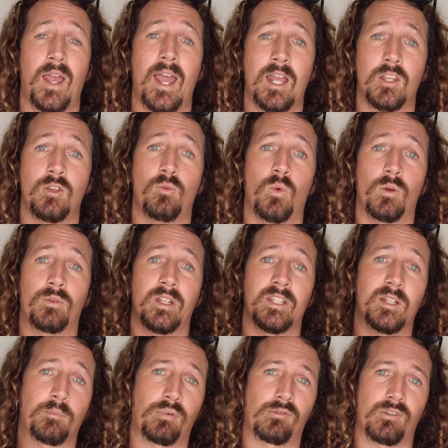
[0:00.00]
and you will need
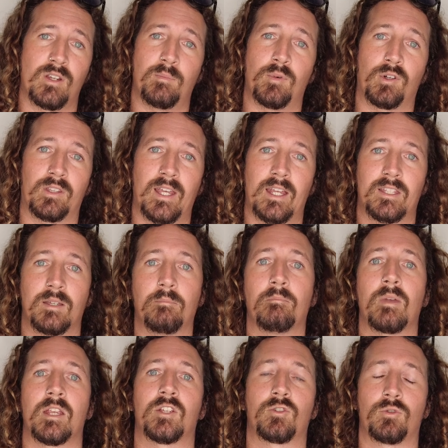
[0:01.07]
to pre-book that to
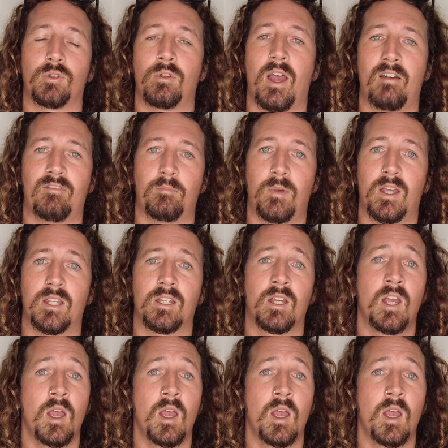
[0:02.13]
make sure you have a bed.